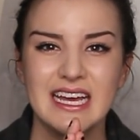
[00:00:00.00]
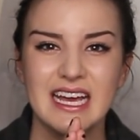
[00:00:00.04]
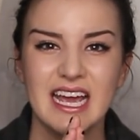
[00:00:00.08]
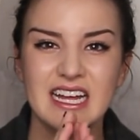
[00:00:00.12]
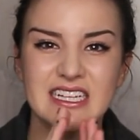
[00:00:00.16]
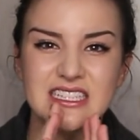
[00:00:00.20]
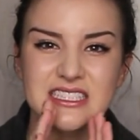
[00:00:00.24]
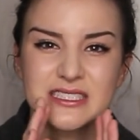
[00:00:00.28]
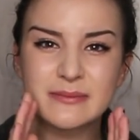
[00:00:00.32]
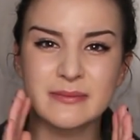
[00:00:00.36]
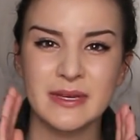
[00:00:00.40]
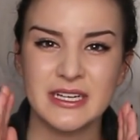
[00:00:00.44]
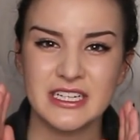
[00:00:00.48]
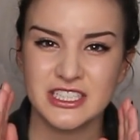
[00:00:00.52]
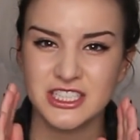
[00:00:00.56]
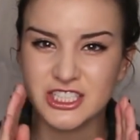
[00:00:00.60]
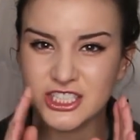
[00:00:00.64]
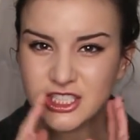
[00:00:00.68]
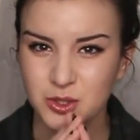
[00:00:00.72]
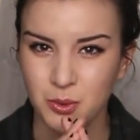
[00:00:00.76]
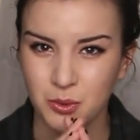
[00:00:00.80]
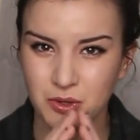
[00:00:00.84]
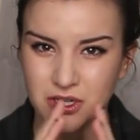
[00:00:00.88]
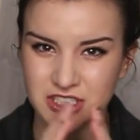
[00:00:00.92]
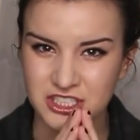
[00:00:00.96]
It's my
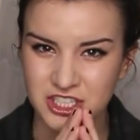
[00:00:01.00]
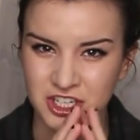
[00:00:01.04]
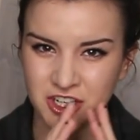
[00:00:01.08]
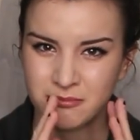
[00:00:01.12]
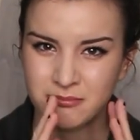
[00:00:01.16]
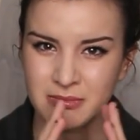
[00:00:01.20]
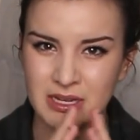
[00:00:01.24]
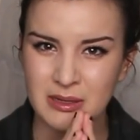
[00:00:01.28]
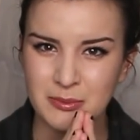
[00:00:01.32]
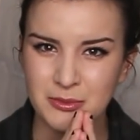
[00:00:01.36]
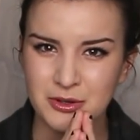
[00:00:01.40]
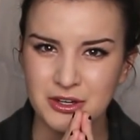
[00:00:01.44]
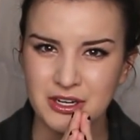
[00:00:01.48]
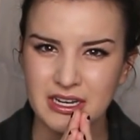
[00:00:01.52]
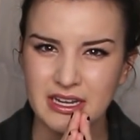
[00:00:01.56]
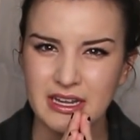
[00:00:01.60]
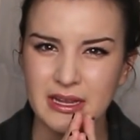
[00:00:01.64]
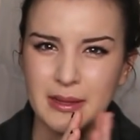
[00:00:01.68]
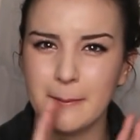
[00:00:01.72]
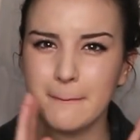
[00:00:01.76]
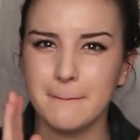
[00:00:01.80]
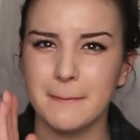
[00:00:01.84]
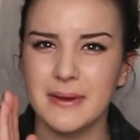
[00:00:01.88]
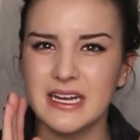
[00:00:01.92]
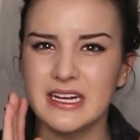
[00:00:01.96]
short-term
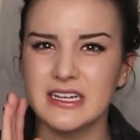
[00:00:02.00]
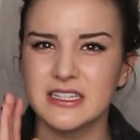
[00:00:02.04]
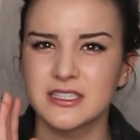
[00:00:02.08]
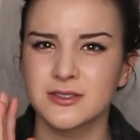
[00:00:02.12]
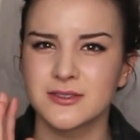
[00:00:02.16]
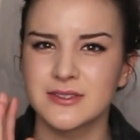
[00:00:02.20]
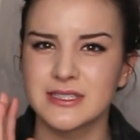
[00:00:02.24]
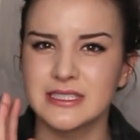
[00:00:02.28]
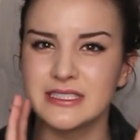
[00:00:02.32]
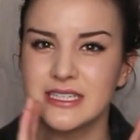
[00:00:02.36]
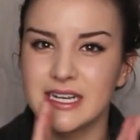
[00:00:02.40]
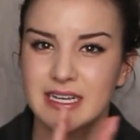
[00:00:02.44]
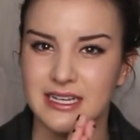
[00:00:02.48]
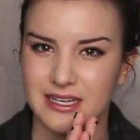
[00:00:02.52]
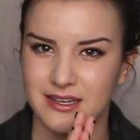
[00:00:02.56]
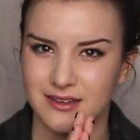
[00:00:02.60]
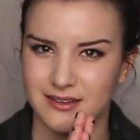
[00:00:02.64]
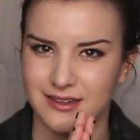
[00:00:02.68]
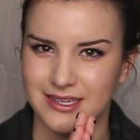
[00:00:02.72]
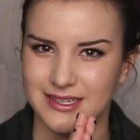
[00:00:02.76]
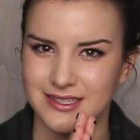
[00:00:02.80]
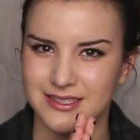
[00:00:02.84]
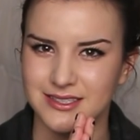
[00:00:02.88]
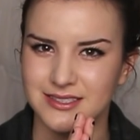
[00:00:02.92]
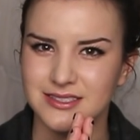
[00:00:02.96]
memory, but it's
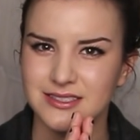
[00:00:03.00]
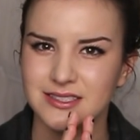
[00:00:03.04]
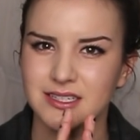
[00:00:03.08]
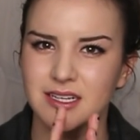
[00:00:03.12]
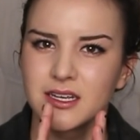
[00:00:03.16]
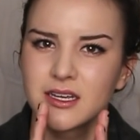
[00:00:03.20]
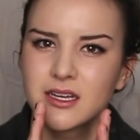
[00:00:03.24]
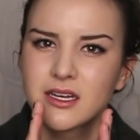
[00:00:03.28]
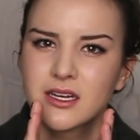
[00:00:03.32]
ridiculous.